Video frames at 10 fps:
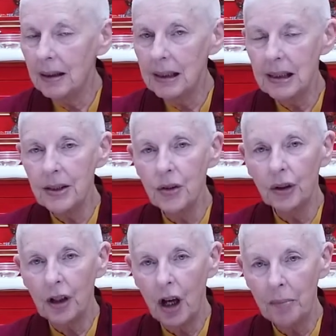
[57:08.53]
This is your
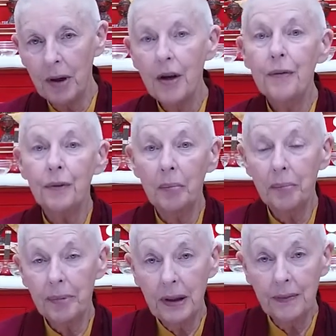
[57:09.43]
karma
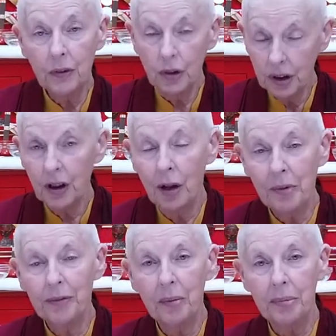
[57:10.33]
good karma
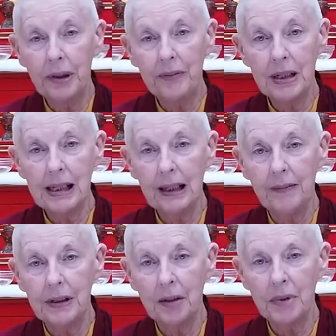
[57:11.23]
from previous
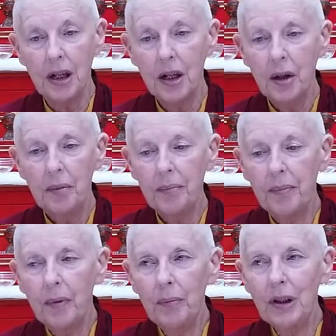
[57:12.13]
lifetimes.
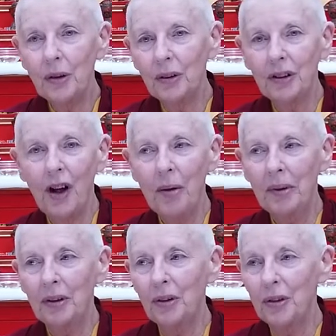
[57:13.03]
We call
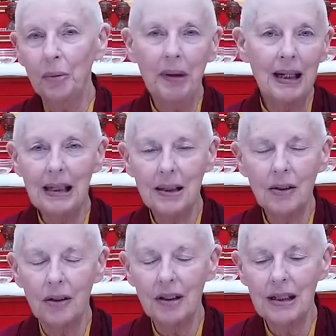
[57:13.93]
karma good or bad. It's
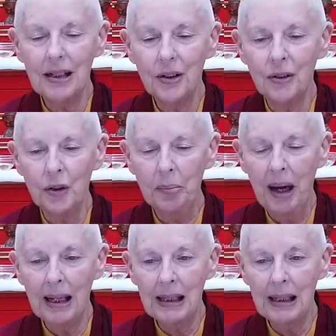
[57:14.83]
not that it's good or bad.